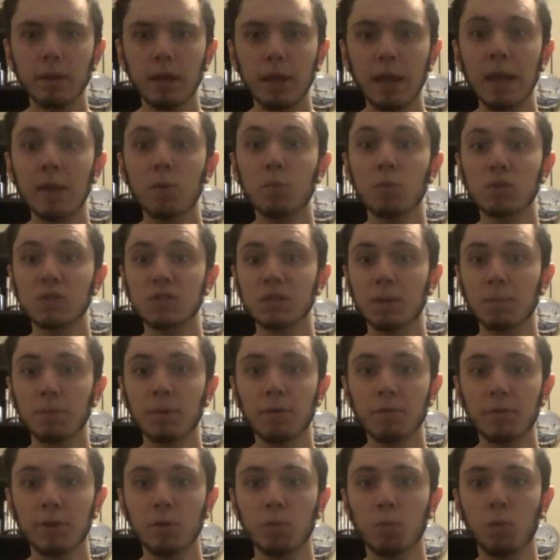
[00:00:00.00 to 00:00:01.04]
Hey, what's up
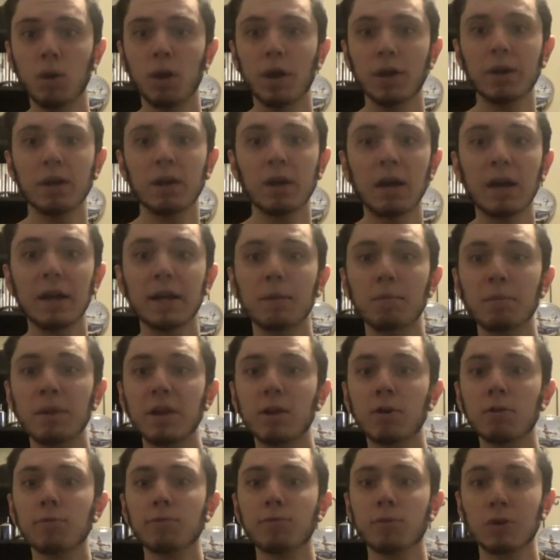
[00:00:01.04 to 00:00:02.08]
everyone? I am
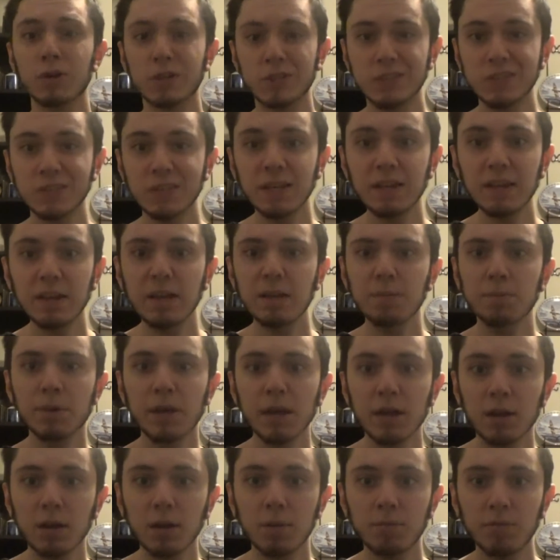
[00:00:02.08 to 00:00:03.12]
here for a CD
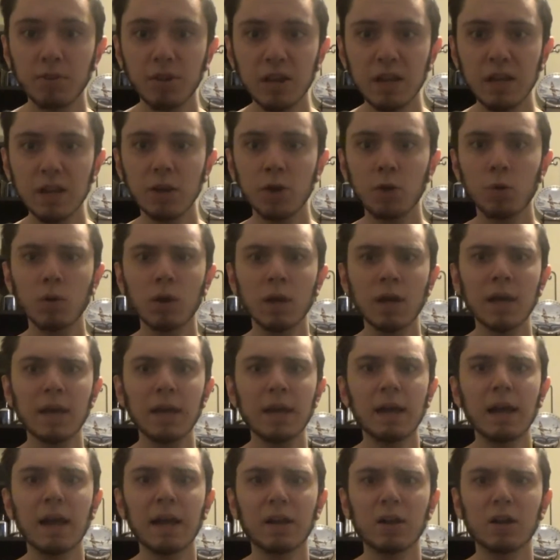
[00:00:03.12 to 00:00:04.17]
pickup video.
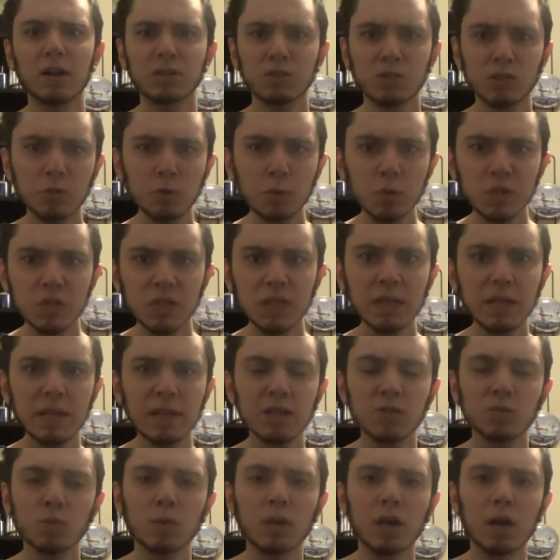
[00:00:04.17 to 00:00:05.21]
I got two
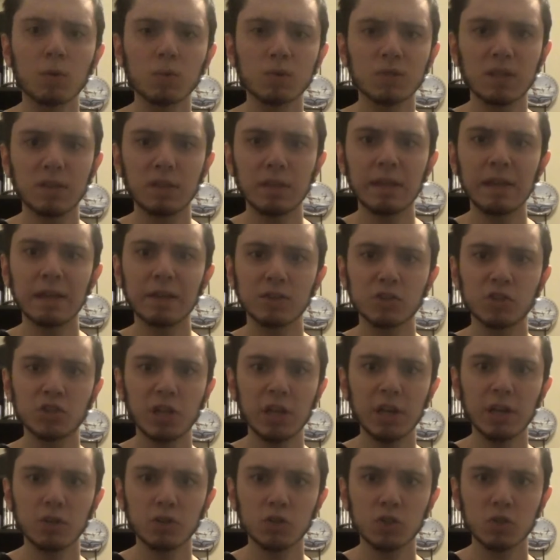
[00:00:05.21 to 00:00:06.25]
CDs when I was at the
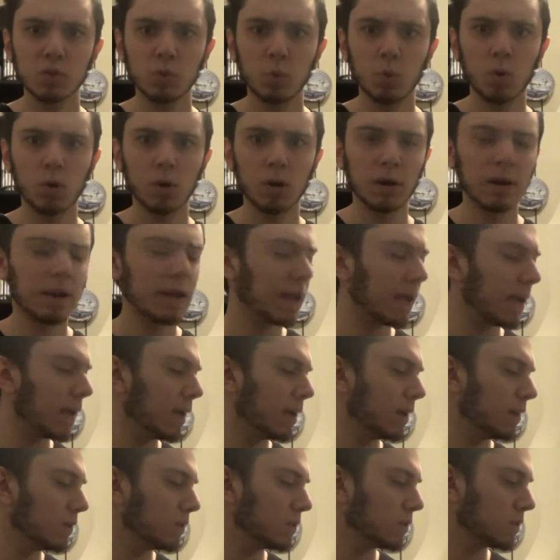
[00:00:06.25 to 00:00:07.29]
exchange store,
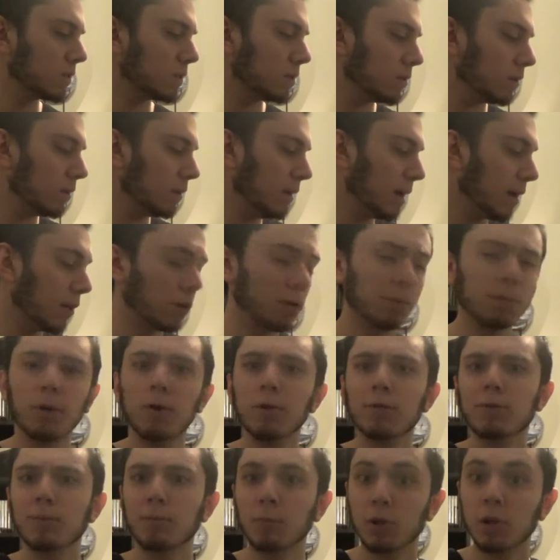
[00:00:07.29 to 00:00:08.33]
and yeah, they're
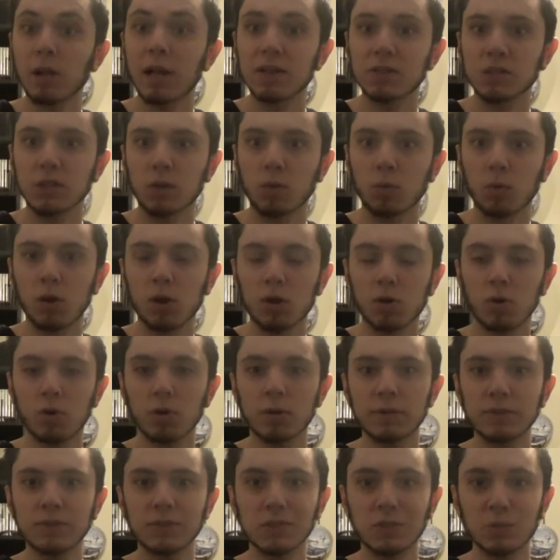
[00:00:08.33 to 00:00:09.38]
both from classic rock
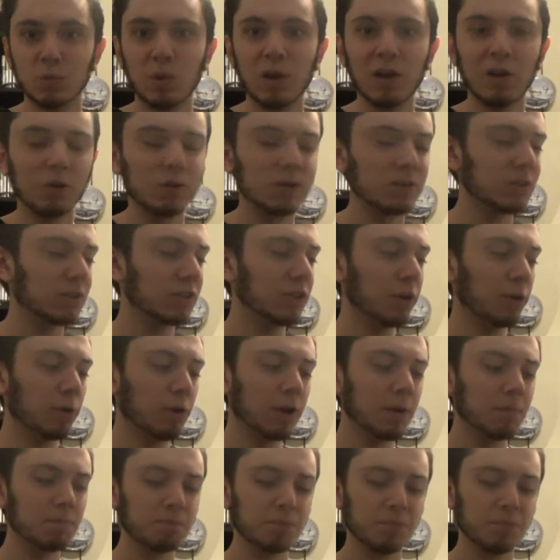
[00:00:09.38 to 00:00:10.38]
artists as well, so